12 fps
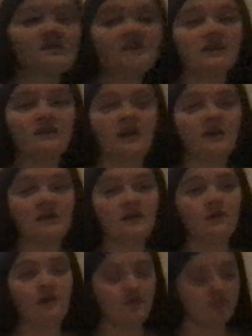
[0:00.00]
say thank you
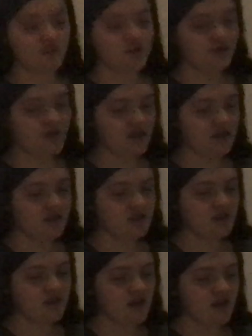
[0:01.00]
all for joining us
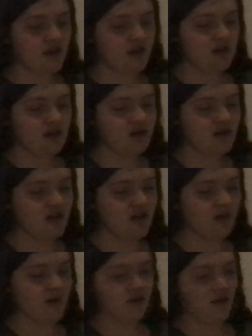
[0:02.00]
today. Today
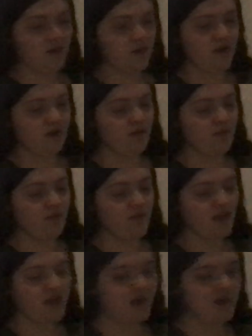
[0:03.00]
we're learning about
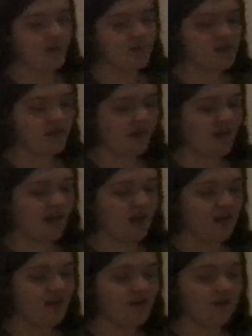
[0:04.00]
80%
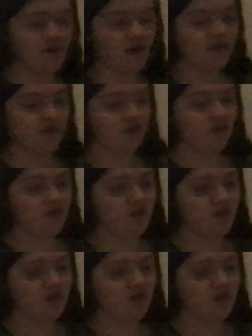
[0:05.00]
grateful.